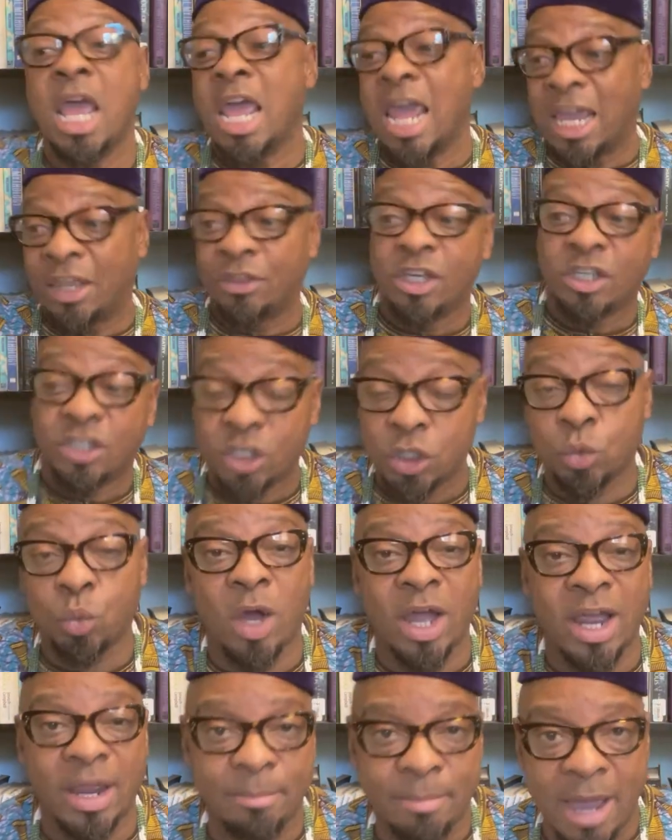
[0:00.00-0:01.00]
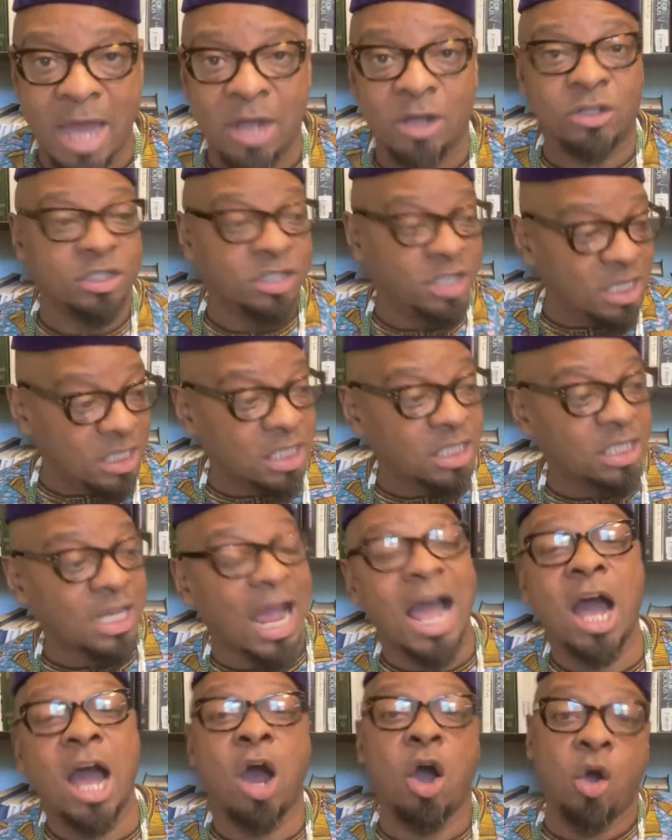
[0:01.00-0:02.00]
And this is why it matters. This is
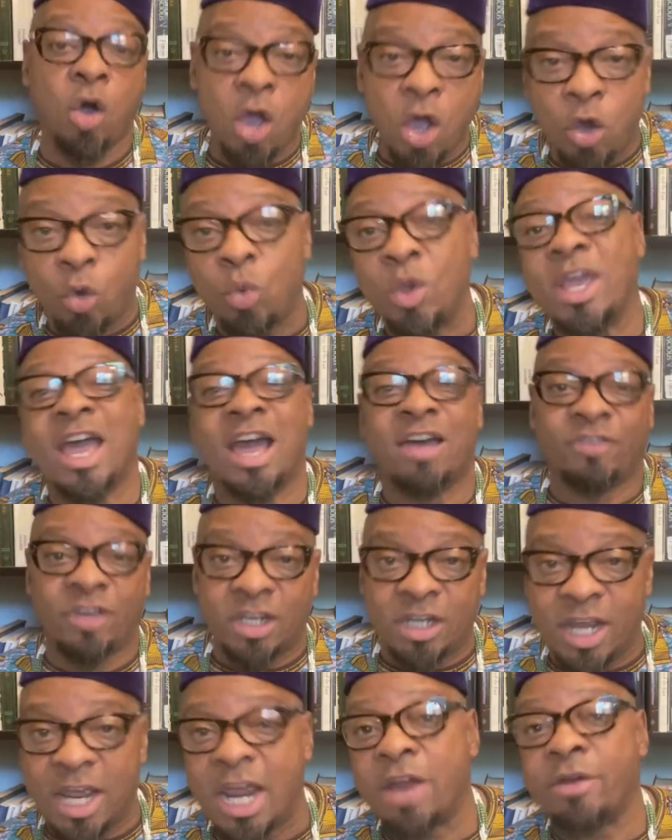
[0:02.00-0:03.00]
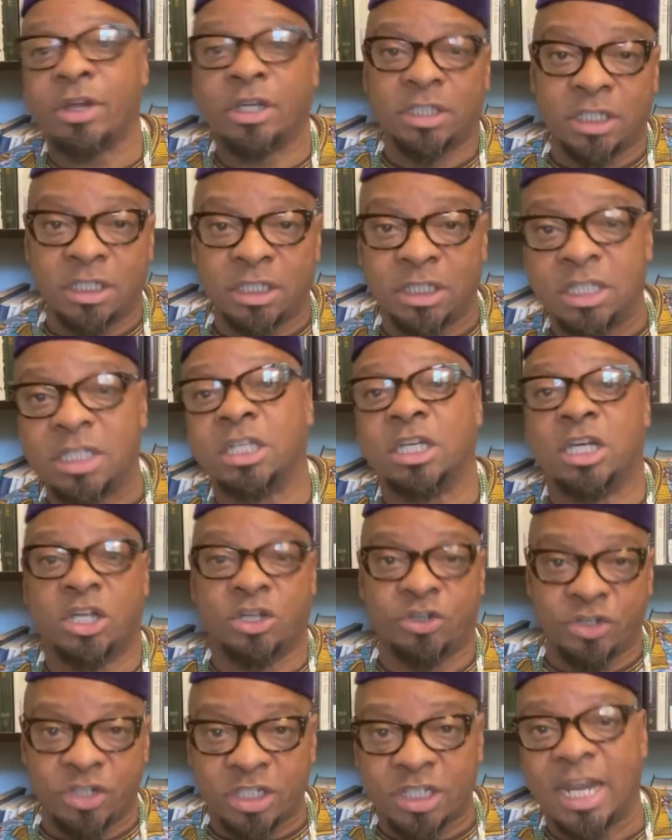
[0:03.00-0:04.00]
how we have inherited this
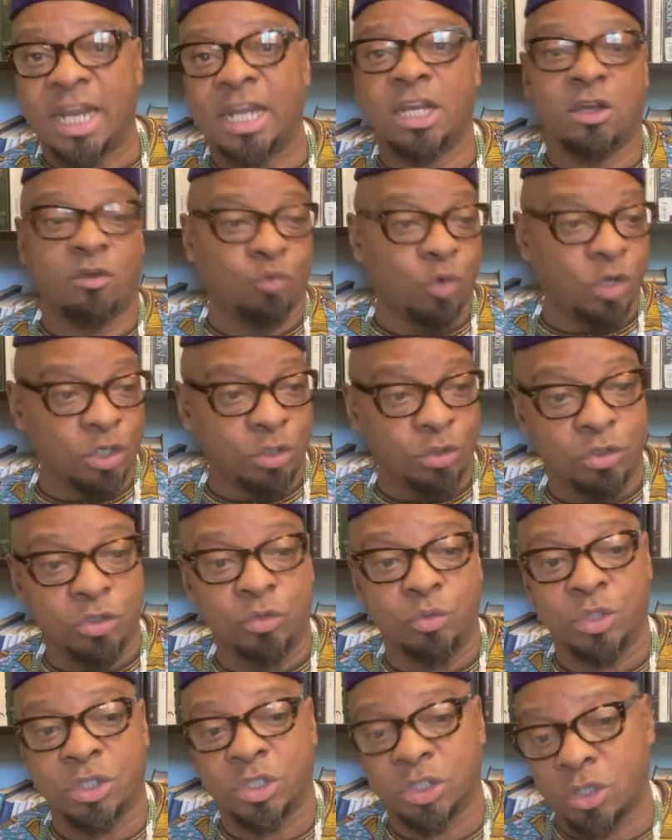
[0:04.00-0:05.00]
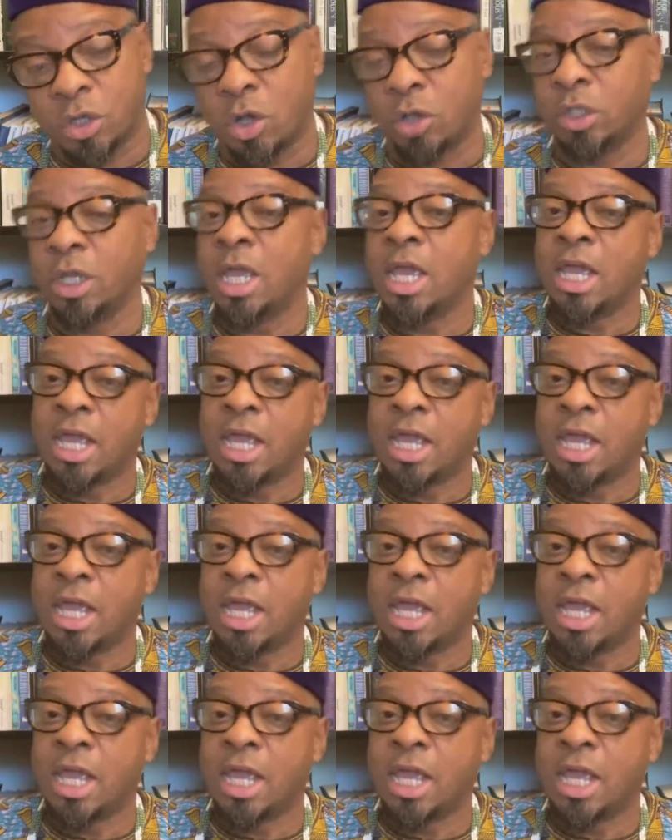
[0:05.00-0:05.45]
understanding of what you do with salt